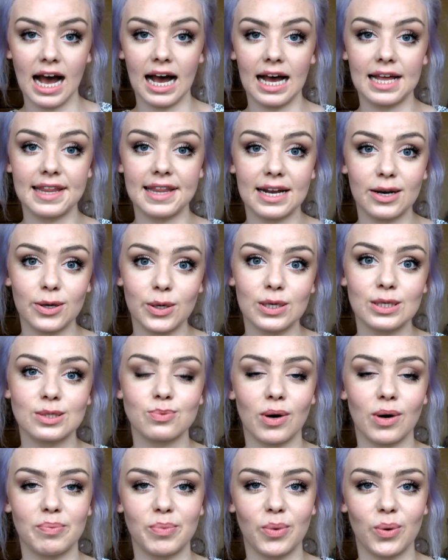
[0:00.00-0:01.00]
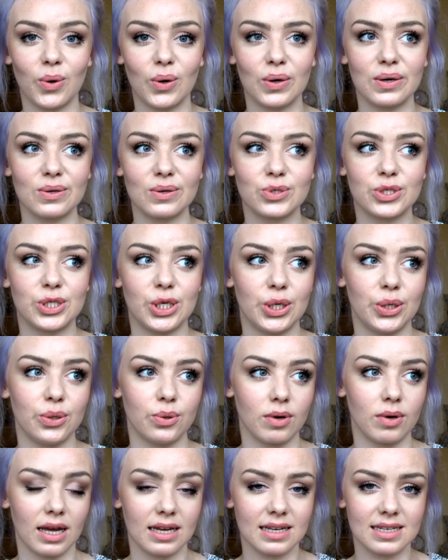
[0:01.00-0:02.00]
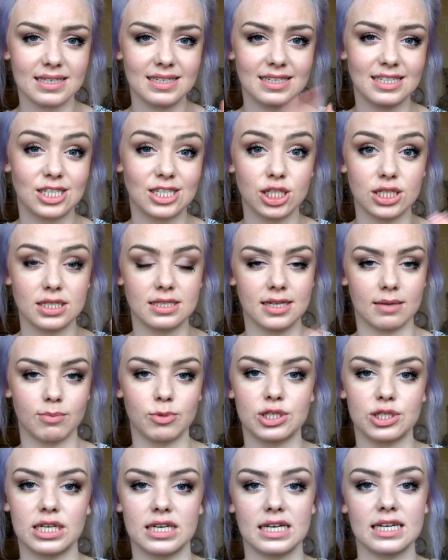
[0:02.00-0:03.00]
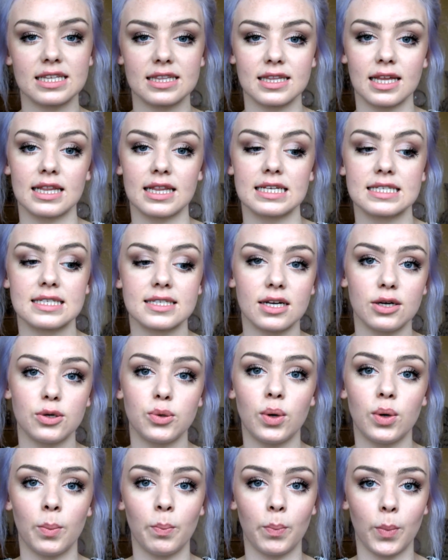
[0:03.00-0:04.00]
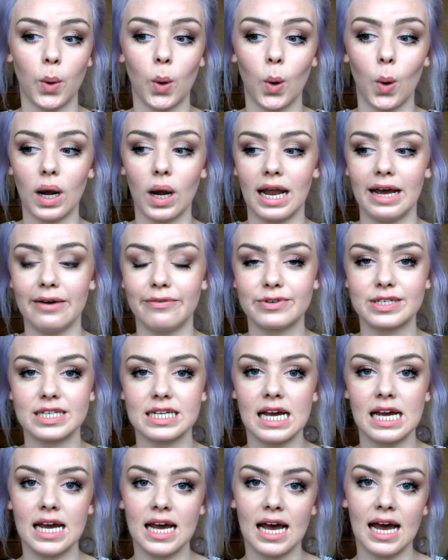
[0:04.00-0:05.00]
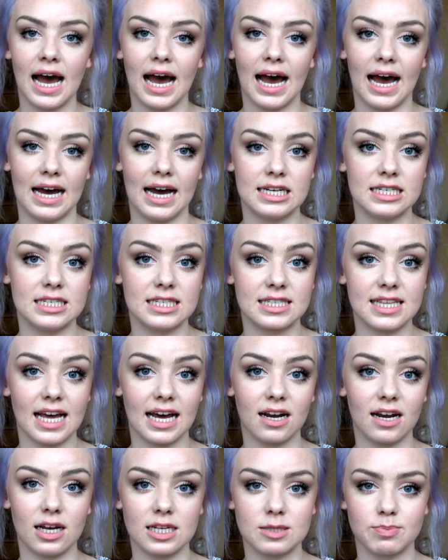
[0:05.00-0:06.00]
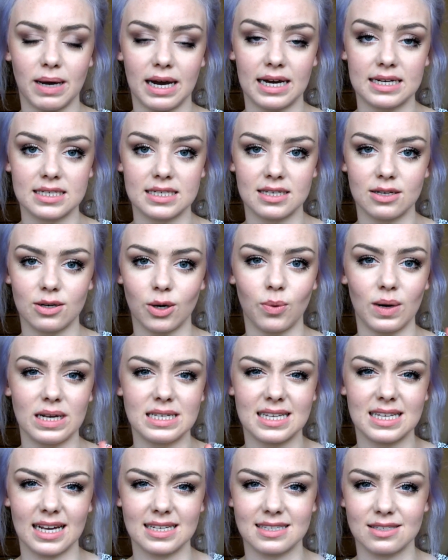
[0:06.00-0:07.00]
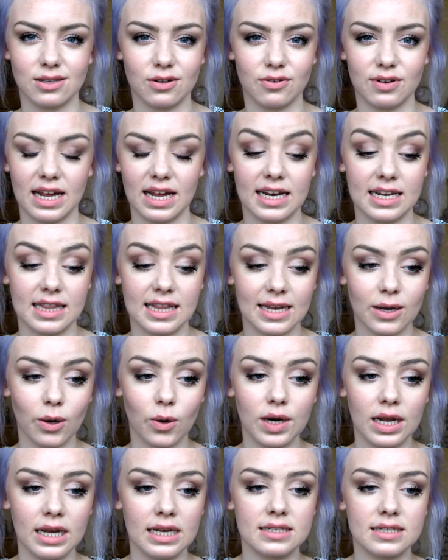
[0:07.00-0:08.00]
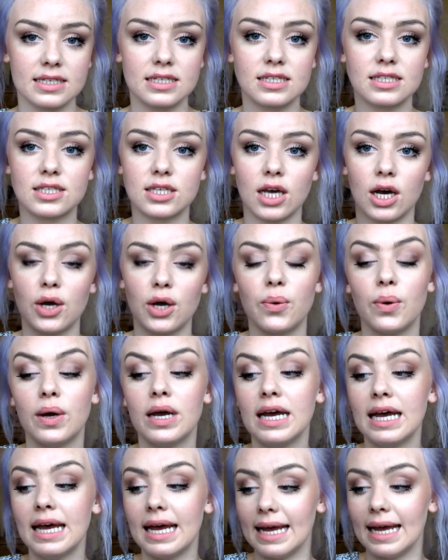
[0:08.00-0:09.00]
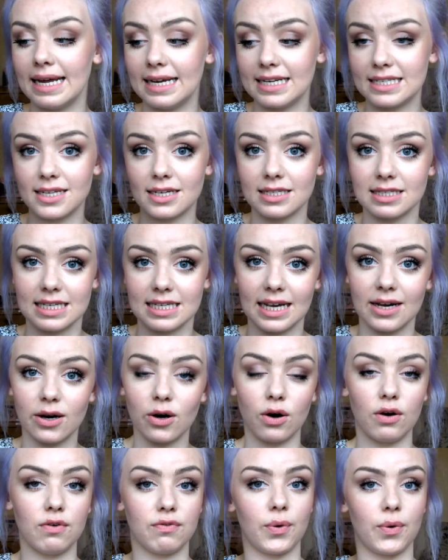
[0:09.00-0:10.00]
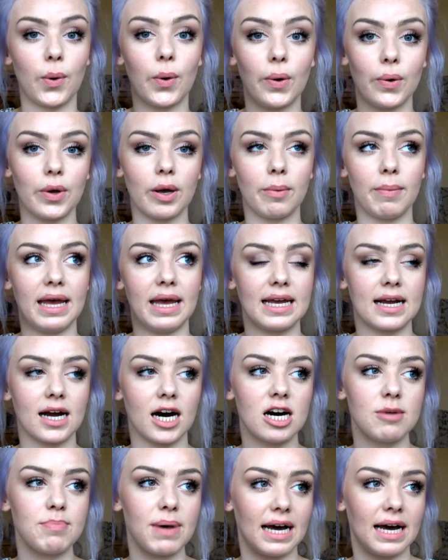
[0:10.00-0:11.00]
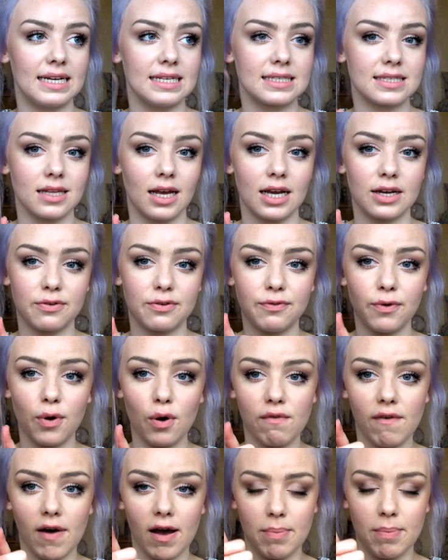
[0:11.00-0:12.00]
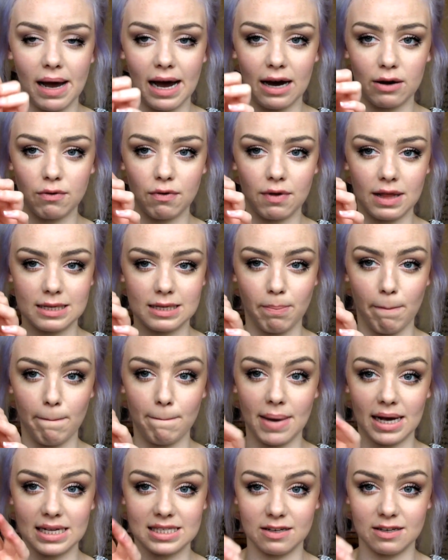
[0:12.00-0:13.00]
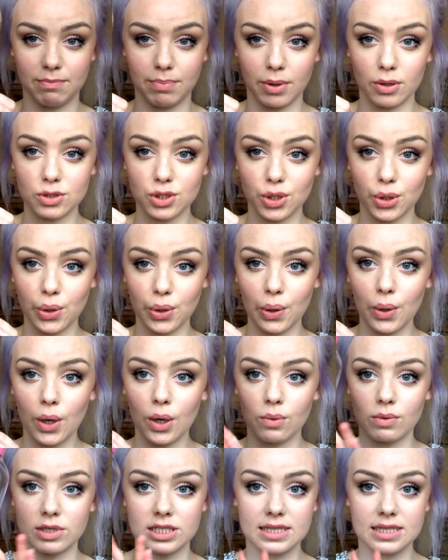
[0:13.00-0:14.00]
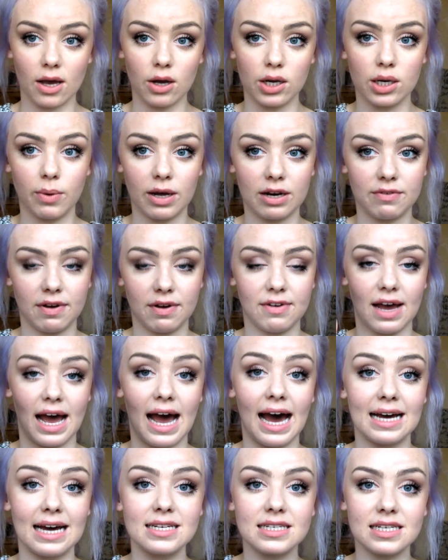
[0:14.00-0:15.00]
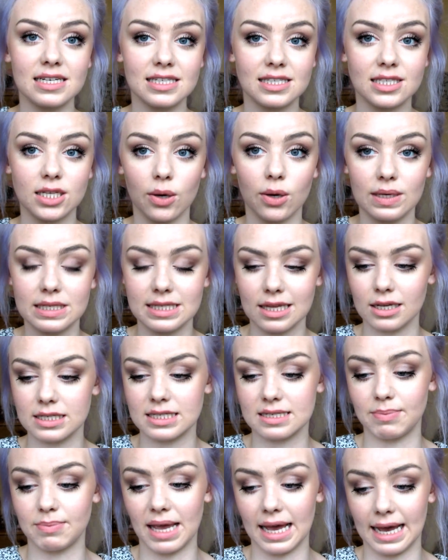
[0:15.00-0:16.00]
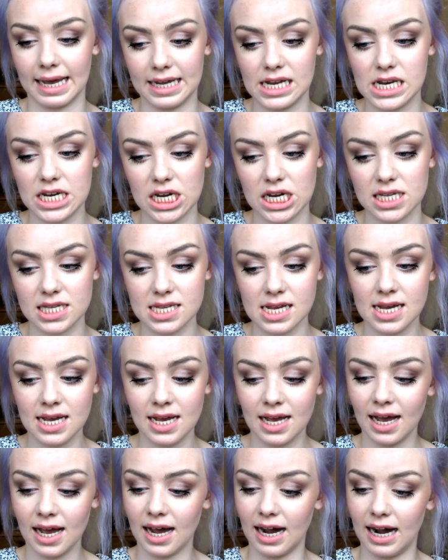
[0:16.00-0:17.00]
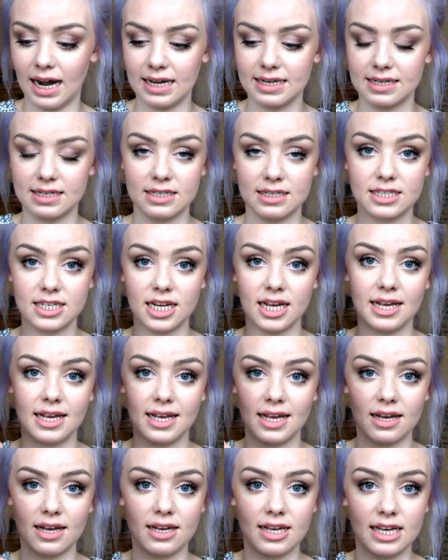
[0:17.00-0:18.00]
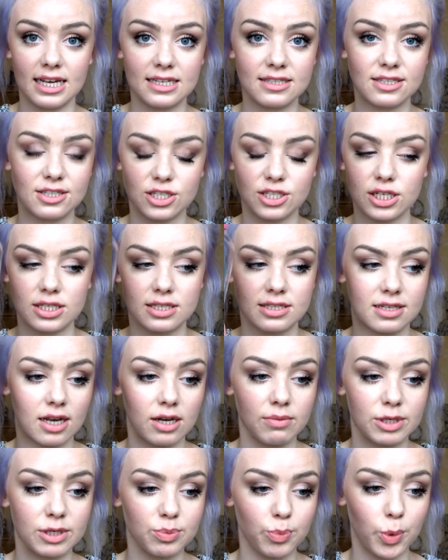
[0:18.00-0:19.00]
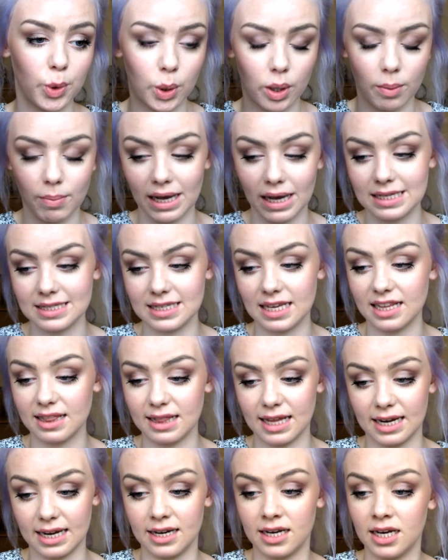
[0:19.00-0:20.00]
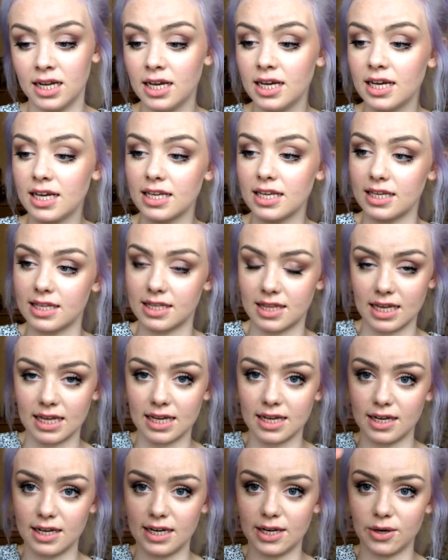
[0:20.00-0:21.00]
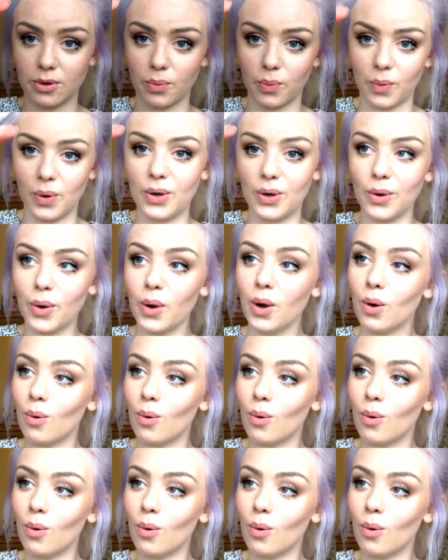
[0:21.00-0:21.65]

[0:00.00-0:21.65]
and then I use one more to like just double check that there's no more left, and that last pad always has not really anything on it, so it does get off all your makeup, and it's like £4 or £5 for this massive bottle, which is the only one I've ever had, so it's lasted me ages, and it's just so much more amazing than you think a little